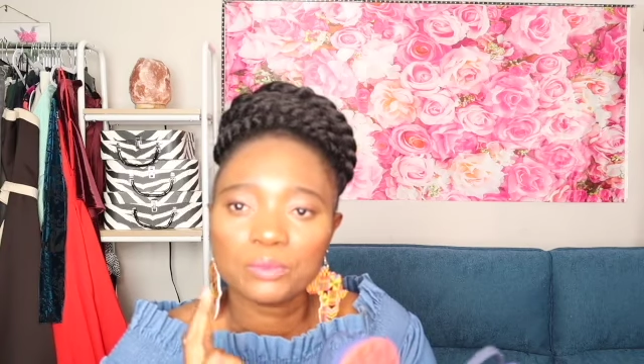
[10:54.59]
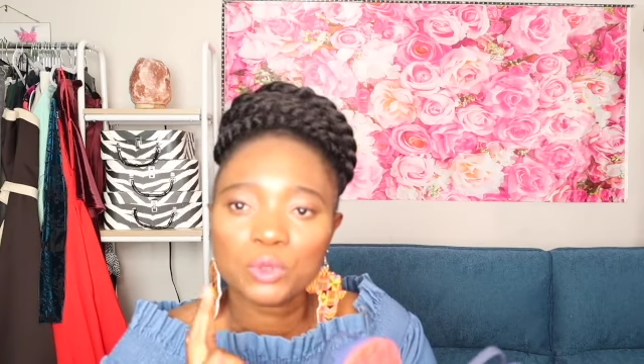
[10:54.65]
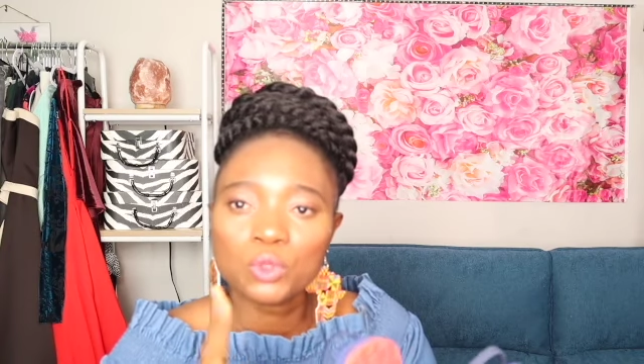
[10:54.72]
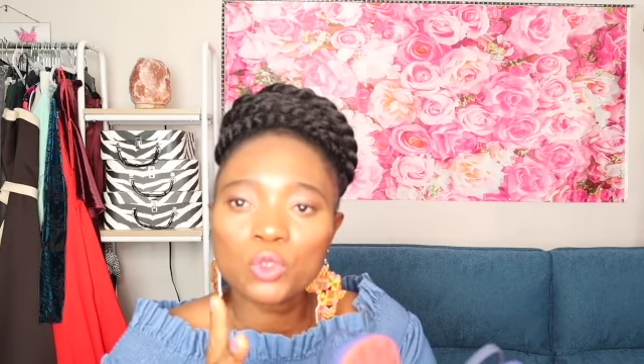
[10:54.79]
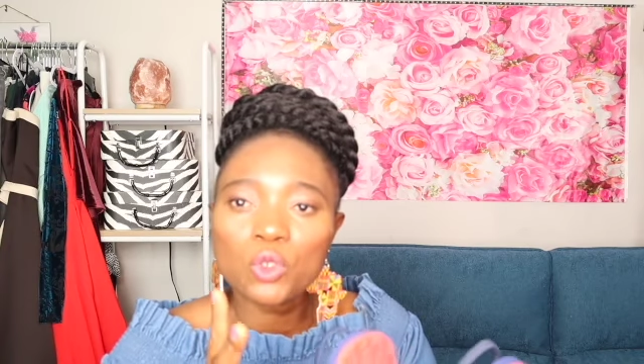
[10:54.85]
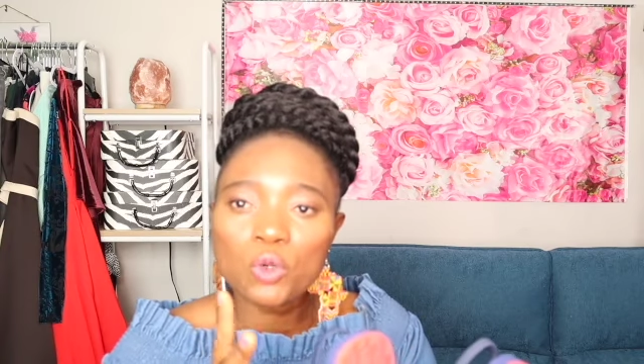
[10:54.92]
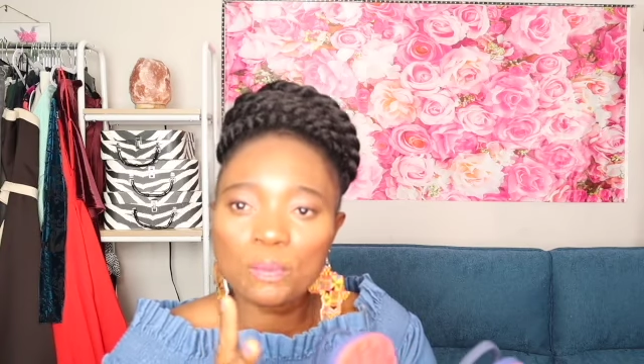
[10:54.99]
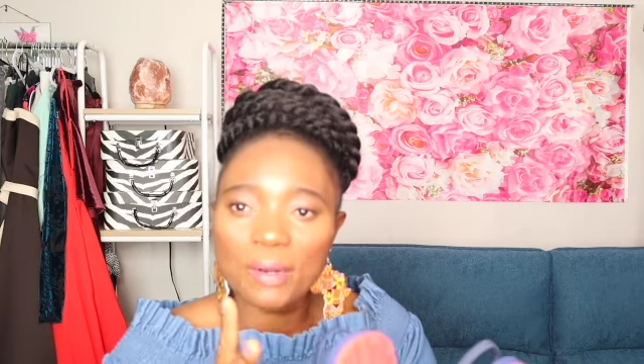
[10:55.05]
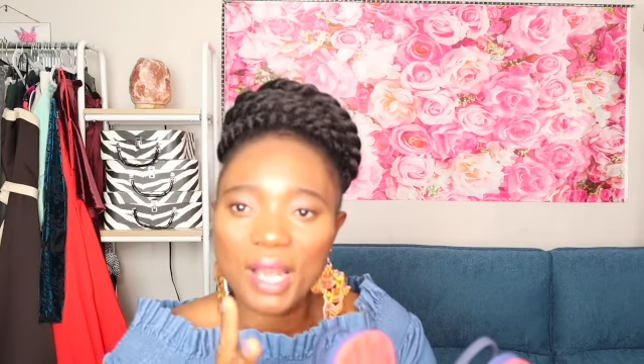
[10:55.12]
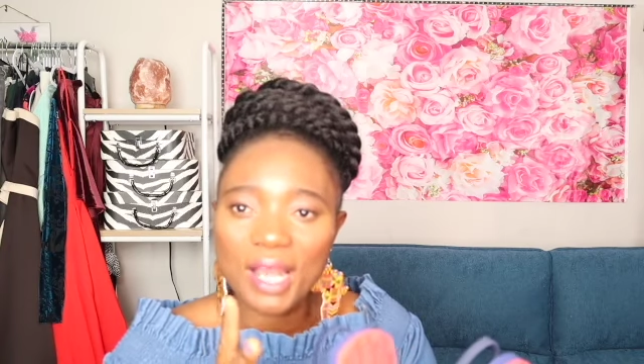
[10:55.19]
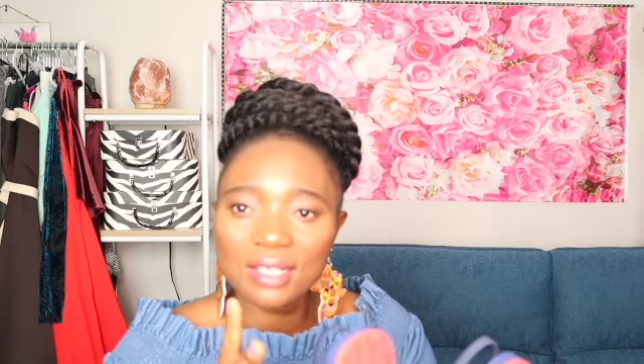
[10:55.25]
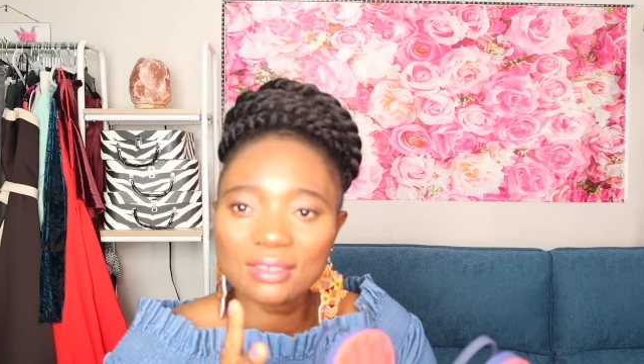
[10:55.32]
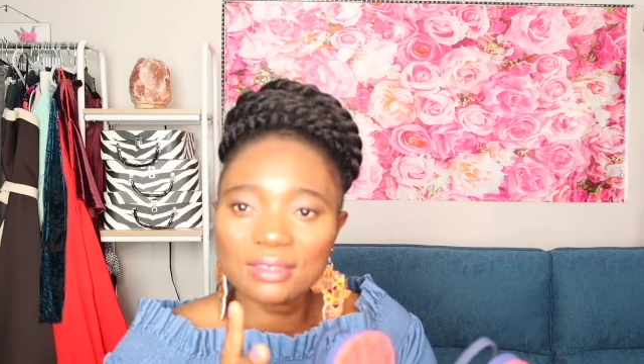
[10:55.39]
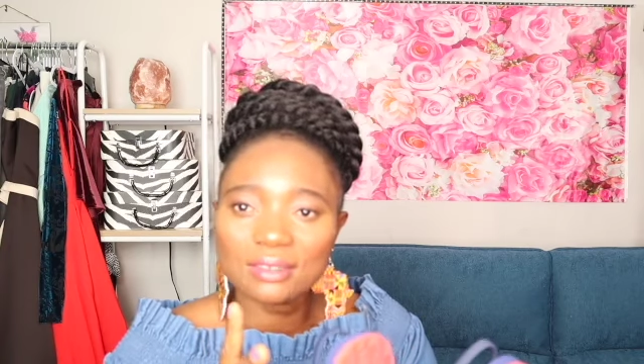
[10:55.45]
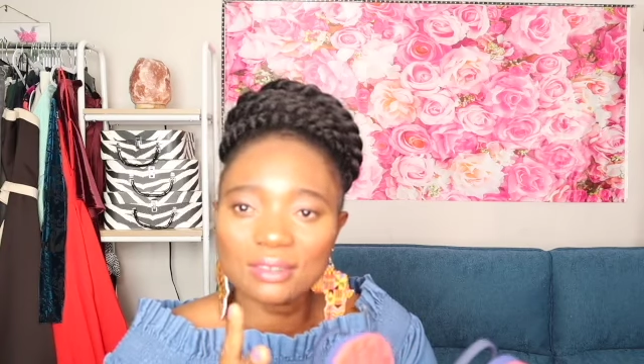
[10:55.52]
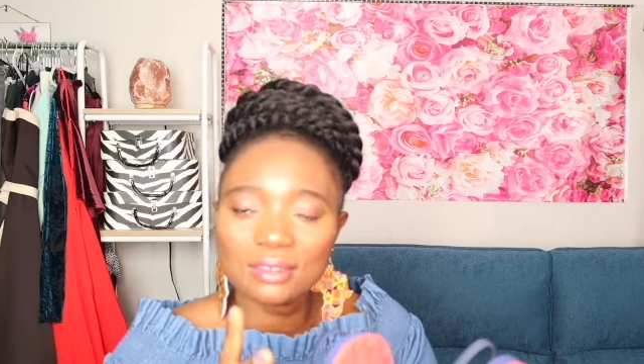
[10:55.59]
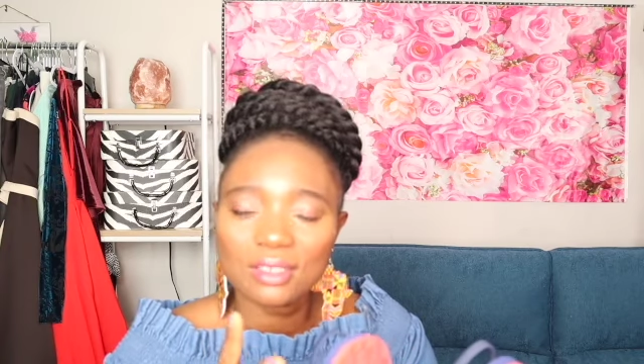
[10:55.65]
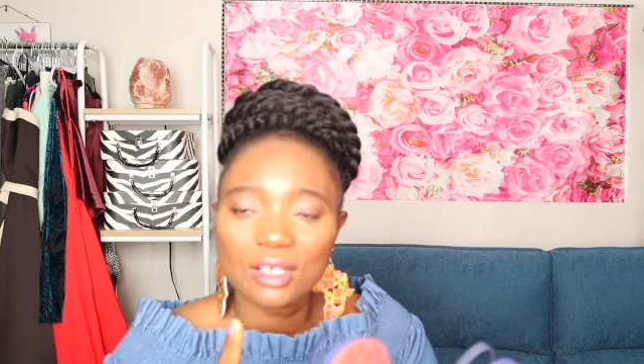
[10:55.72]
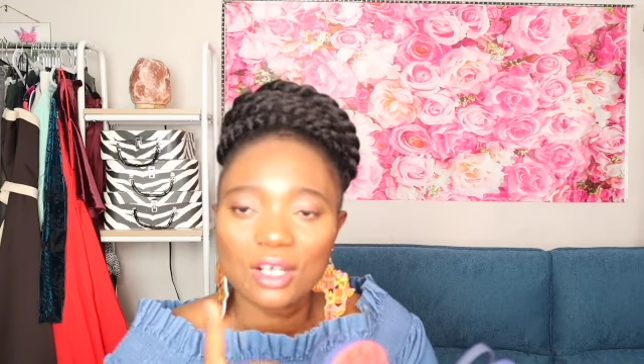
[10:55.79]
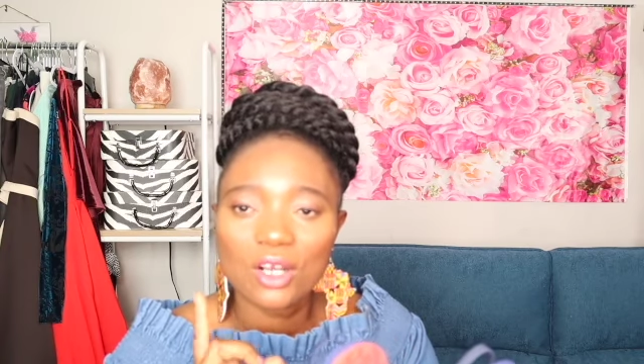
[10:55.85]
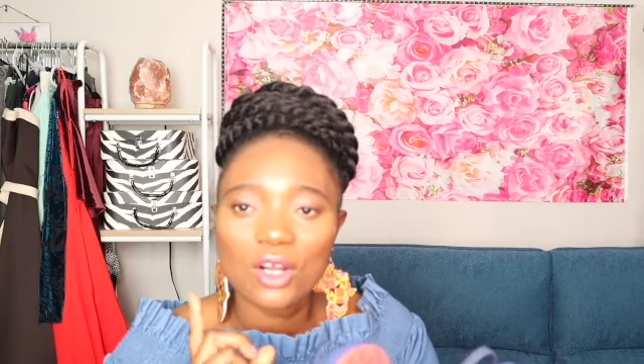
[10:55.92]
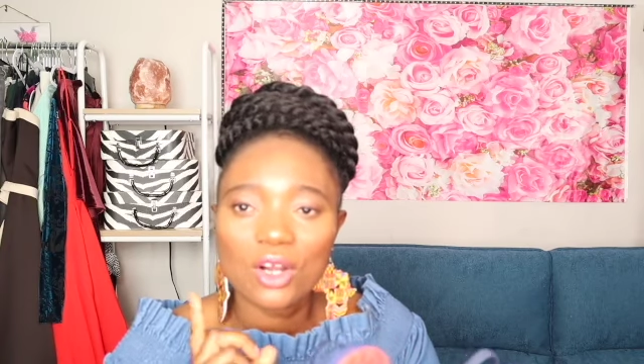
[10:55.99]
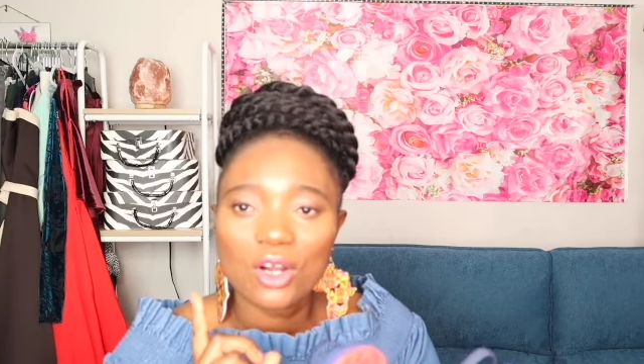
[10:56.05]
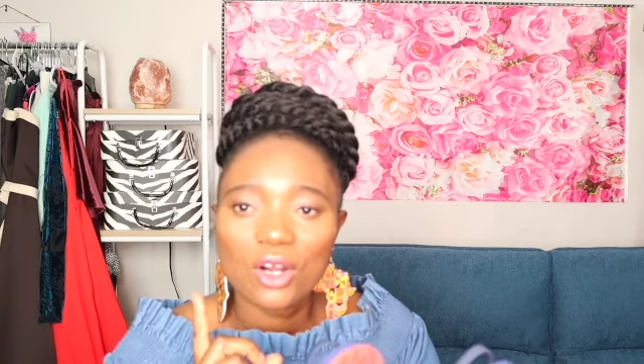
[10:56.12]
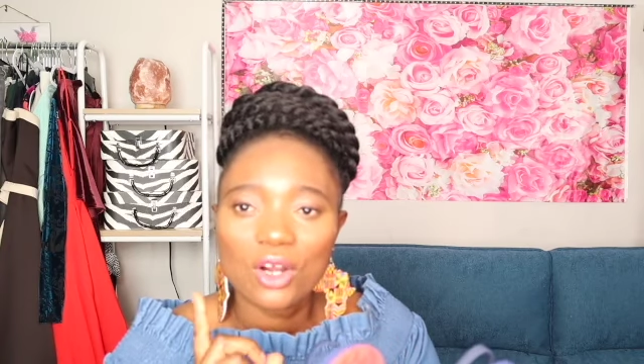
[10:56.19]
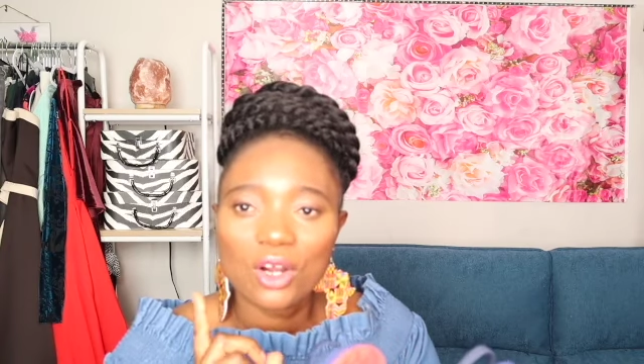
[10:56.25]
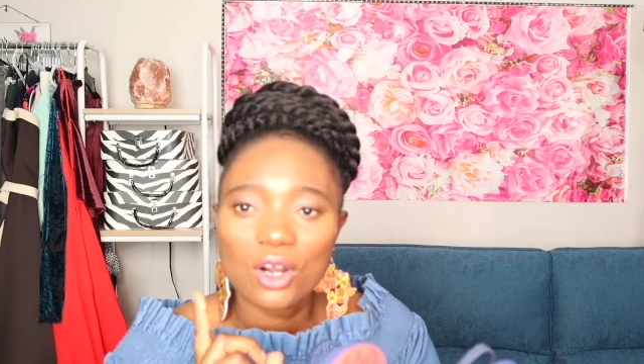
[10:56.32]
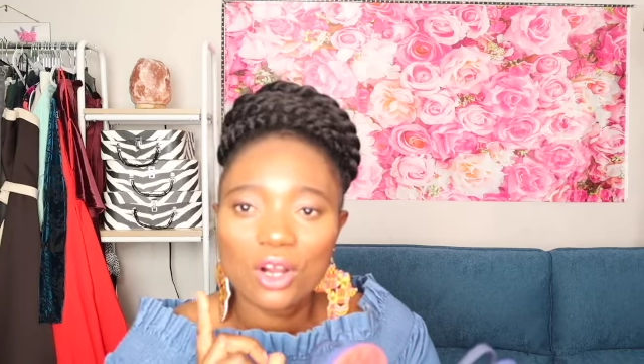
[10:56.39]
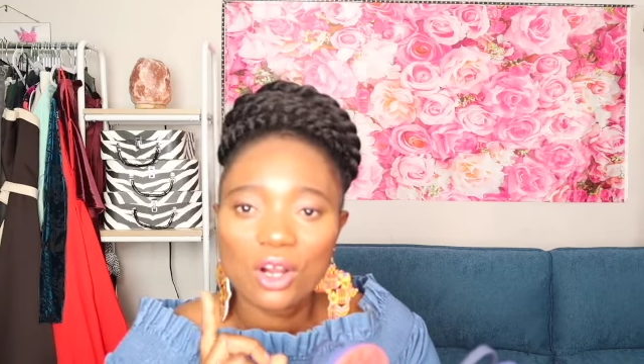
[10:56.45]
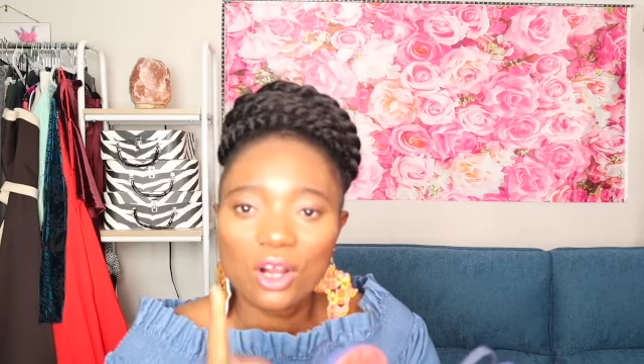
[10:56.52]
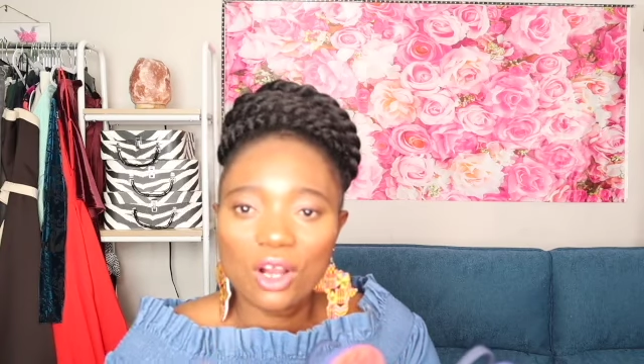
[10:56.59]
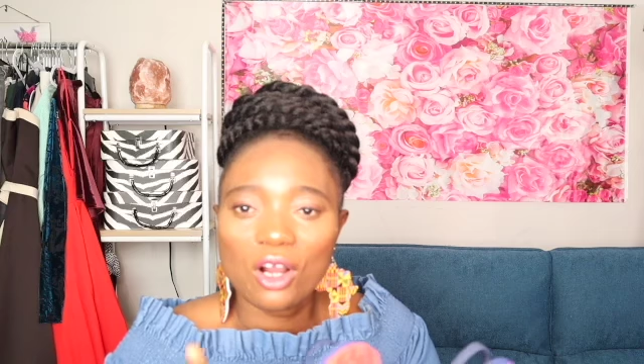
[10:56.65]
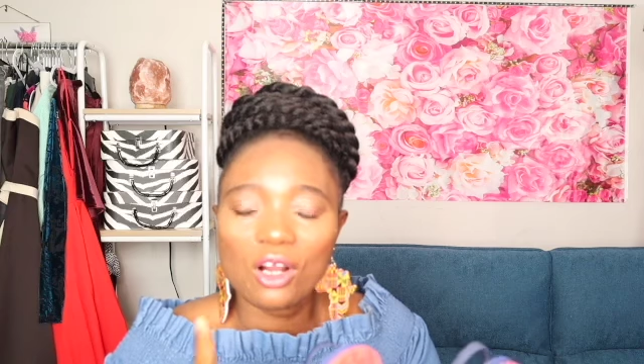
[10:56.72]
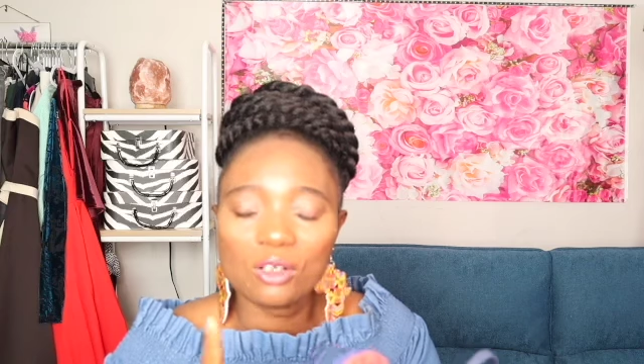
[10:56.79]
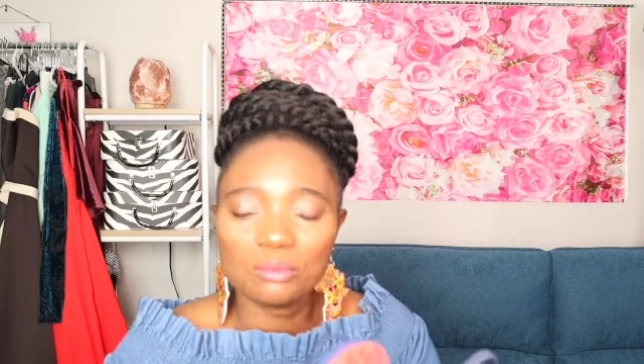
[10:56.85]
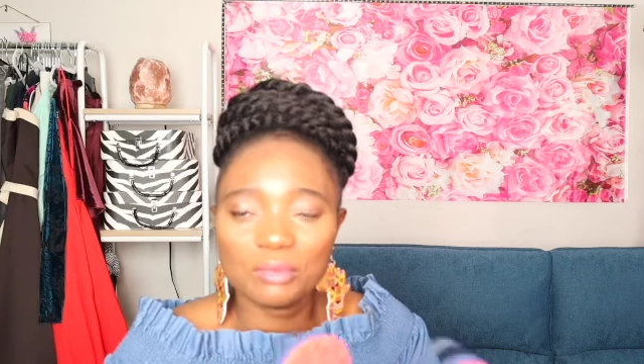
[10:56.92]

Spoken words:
two parts or